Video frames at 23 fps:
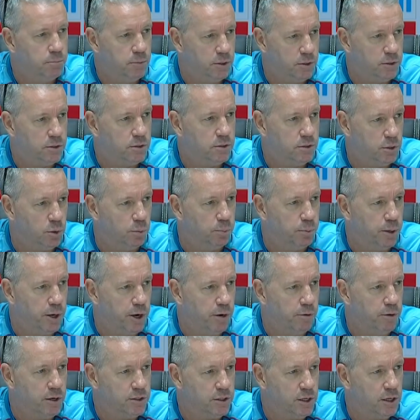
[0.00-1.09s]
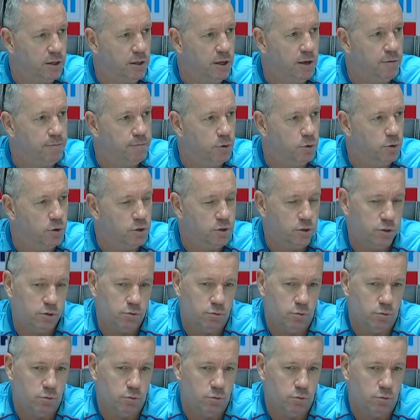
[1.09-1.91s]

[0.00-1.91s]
There's still plenty of runs out there for us.